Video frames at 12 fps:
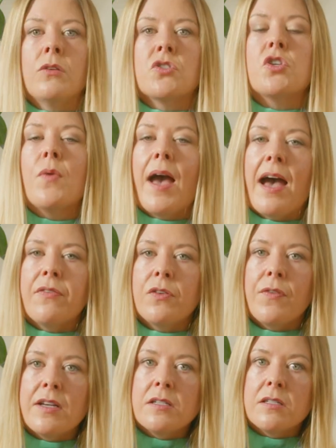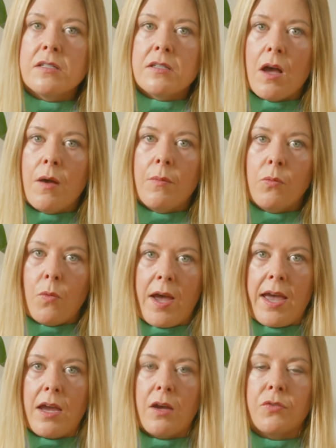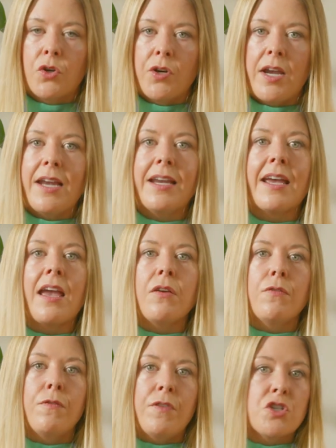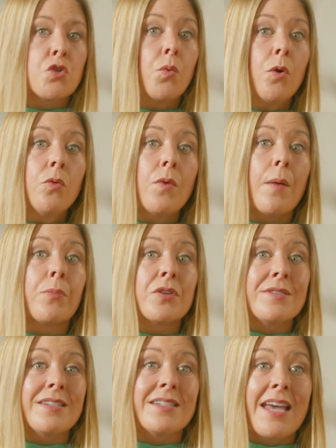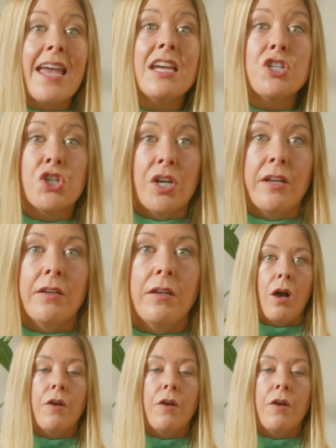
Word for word: So you have to find some way of creating a visual representation